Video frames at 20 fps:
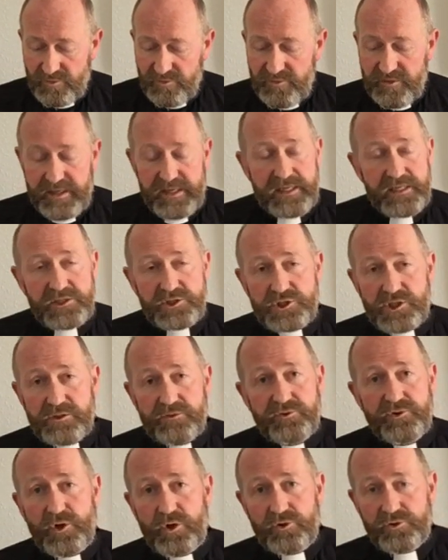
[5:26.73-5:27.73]
They shall
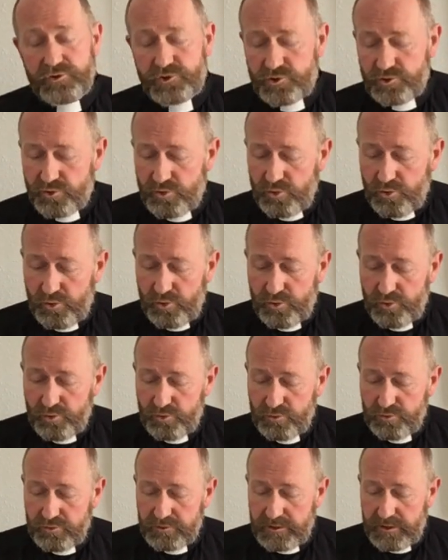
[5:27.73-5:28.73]
not grow
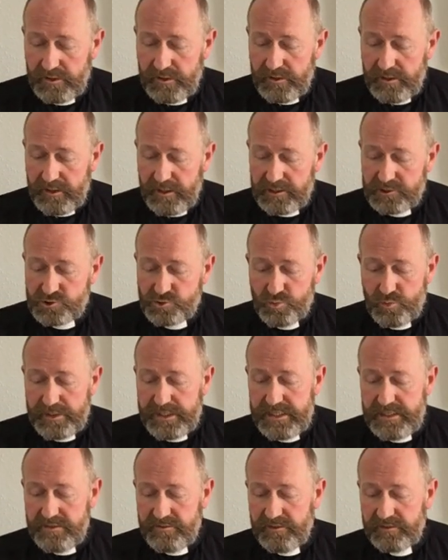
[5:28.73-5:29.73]
old as
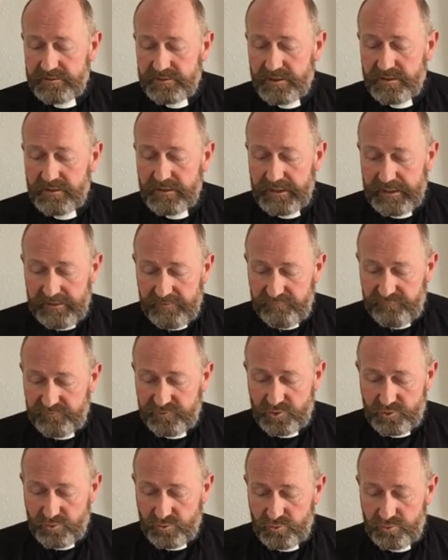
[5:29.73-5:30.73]
we that are left
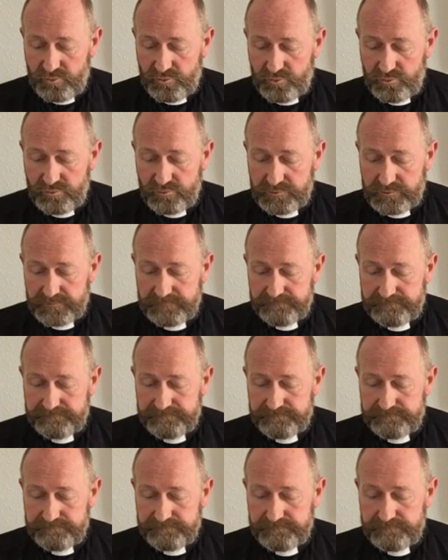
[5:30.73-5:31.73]
grow old.
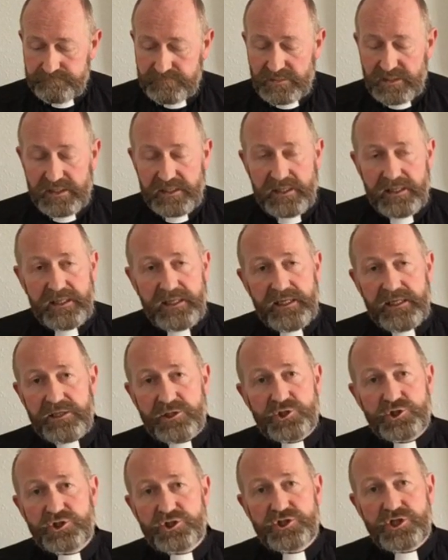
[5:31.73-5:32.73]
Age
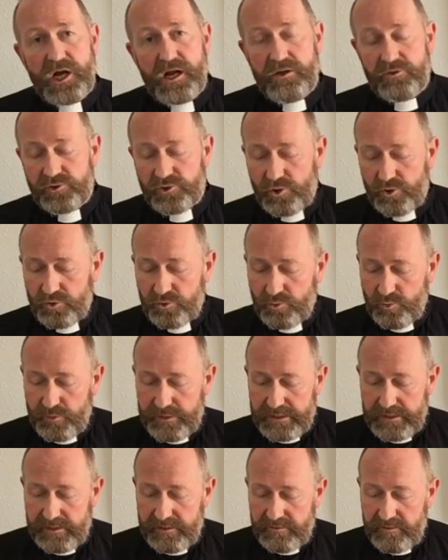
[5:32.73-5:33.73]
shall not
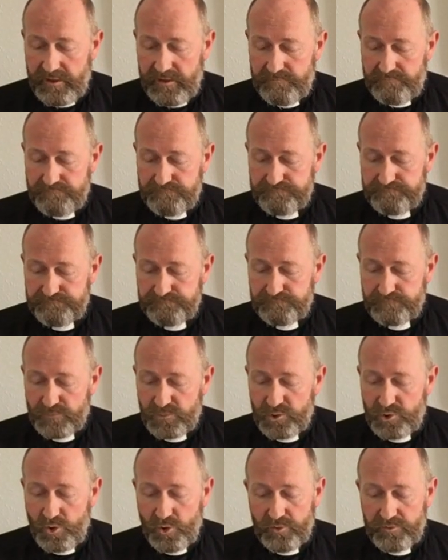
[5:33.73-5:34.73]
weary them,
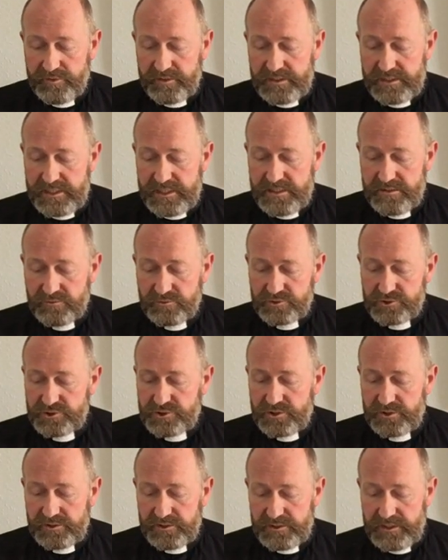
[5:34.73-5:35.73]
nor the years
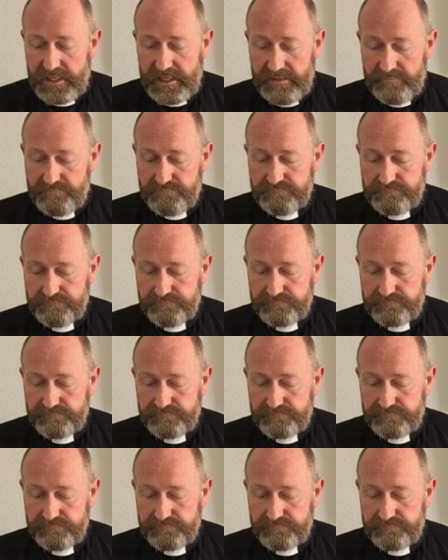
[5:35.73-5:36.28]
condemn.